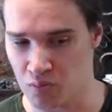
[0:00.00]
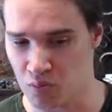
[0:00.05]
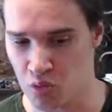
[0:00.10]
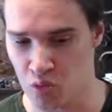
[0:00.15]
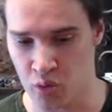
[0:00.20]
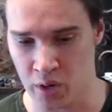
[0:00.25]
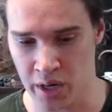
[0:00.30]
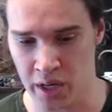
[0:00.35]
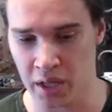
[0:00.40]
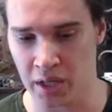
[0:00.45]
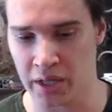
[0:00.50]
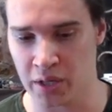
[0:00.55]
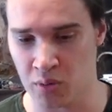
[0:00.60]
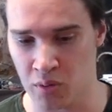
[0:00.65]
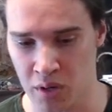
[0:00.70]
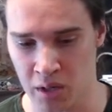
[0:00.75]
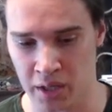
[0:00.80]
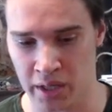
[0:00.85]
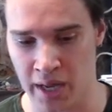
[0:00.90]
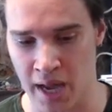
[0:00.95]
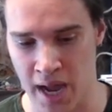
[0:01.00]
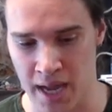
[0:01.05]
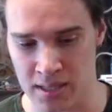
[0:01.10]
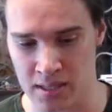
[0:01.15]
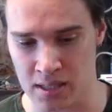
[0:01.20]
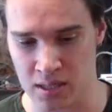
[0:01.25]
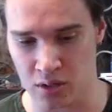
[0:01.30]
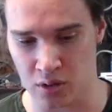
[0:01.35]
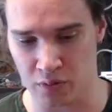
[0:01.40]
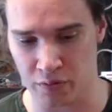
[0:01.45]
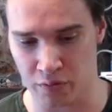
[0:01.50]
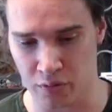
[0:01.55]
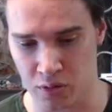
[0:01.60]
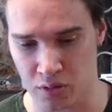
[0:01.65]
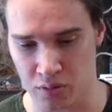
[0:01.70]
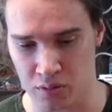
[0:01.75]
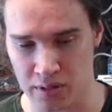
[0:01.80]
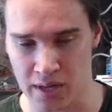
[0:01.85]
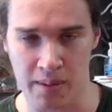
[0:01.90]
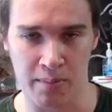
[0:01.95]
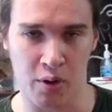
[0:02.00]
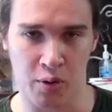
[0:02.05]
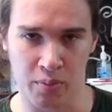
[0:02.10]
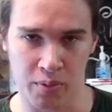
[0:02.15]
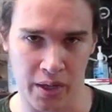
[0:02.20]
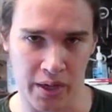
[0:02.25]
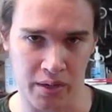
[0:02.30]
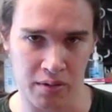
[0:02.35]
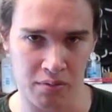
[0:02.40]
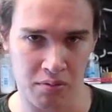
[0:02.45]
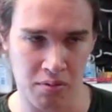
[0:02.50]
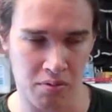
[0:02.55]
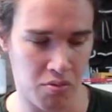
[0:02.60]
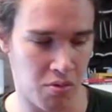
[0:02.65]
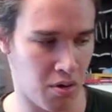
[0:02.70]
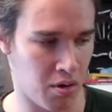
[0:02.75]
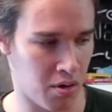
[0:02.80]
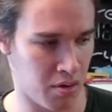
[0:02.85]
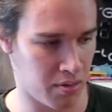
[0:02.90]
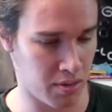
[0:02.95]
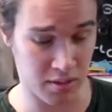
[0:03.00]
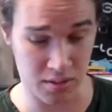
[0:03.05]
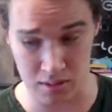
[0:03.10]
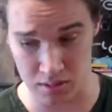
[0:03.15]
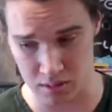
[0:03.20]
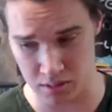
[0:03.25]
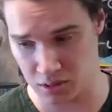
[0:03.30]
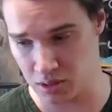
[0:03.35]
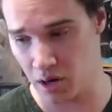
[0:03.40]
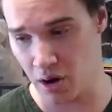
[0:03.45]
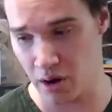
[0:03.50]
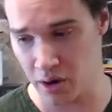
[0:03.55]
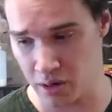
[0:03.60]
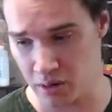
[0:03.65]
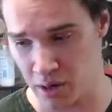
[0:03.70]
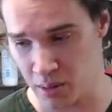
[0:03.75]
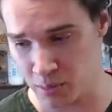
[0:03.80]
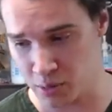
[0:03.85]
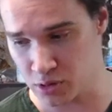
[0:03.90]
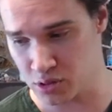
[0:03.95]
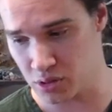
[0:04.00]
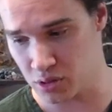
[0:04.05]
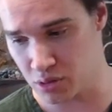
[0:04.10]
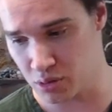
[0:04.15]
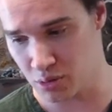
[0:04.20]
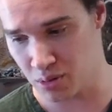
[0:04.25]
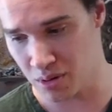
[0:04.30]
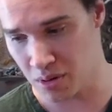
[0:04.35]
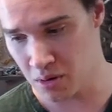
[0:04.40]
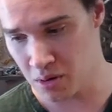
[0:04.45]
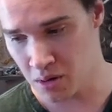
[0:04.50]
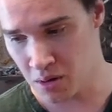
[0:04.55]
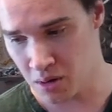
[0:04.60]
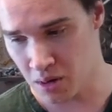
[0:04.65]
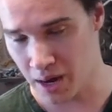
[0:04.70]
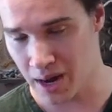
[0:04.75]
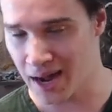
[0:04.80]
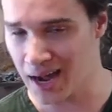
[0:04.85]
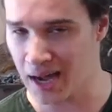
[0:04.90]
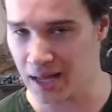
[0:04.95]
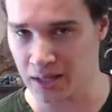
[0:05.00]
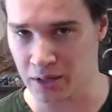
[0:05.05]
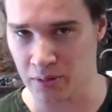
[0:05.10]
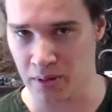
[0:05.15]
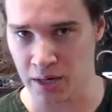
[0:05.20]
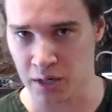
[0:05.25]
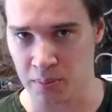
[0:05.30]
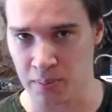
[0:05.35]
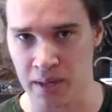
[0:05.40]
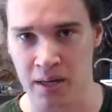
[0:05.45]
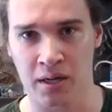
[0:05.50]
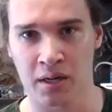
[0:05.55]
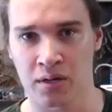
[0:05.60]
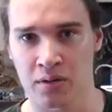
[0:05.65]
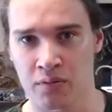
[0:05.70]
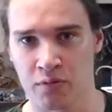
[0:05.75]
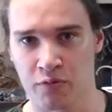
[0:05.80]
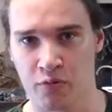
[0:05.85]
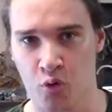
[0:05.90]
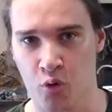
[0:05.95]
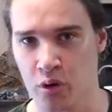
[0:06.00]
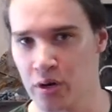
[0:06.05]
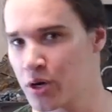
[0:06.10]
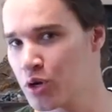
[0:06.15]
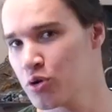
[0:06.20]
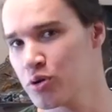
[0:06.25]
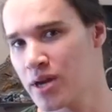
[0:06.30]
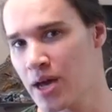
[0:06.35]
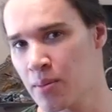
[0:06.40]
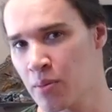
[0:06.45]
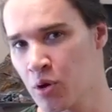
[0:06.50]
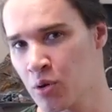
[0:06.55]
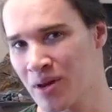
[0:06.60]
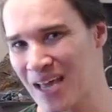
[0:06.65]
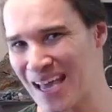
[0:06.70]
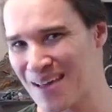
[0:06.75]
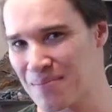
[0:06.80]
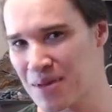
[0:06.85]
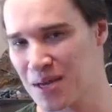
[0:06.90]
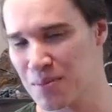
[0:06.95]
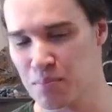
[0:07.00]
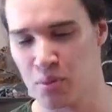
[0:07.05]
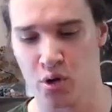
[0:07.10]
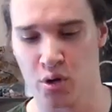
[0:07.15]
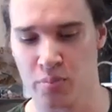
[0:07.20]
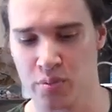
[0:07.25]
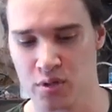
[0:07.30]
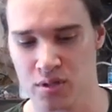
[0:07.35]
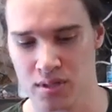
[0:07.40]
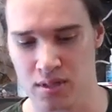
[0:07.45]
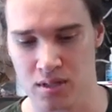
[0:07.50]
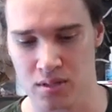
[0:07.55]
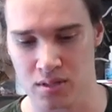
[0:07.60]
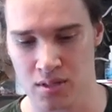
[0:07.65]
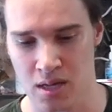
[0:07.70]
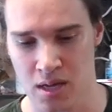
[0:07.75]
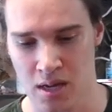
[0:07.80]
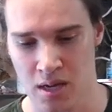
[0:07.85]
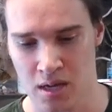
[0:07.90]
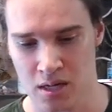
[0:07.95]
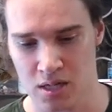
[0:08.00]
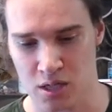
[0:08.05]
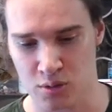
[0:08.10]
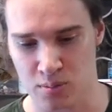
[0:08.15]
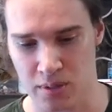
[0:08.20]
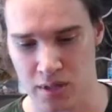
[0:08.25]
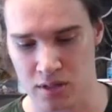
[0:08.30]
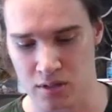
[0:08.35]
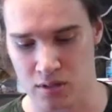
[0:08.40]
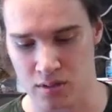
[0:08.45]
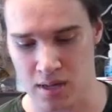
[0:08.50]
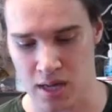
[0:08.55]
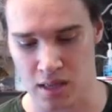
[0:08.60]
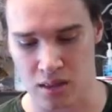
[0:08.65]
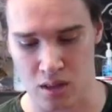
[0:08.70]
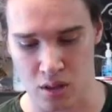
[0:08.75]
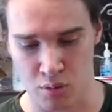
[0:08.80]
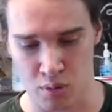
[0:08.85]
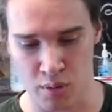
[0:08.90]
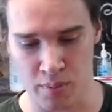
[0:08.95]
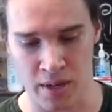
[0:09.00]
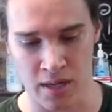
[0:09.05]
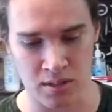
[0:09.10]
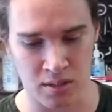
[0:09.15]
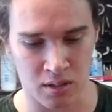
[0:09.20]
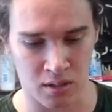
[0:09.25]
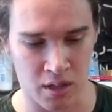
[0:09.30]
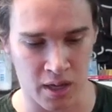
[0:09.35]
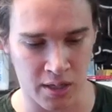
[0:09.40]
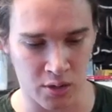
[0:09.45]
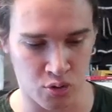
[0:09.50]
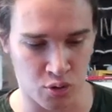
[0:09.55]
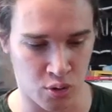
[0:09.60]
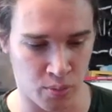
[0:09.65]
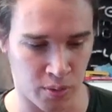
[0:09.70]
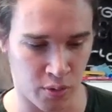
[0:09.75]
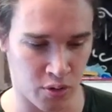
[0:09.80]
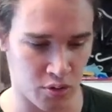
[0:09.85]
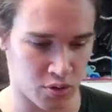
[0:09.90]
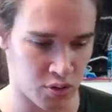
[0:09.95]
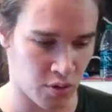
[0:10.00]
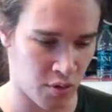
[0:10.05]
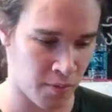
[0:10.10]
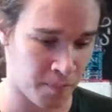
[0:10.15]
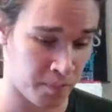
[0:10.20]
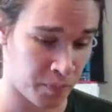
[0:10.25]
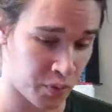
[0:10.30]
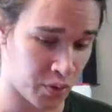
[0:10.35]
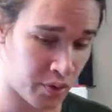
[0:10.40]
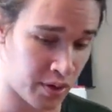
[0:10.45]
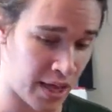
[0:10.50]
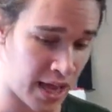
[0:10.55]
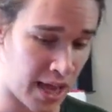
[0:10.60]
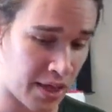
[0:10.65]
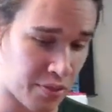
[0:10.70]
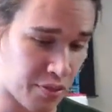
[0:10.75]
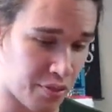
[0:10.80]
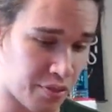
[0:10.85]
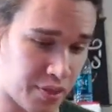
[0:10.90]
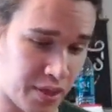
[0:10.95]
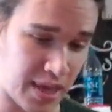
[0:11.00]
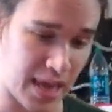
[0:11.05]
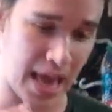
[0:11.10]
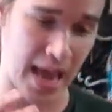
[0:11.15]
Really, really ideal for demo play. This is scenario number 2. I highly recommend it for your demo gaming purposes, just because you get the 3 basic line troopers, you get the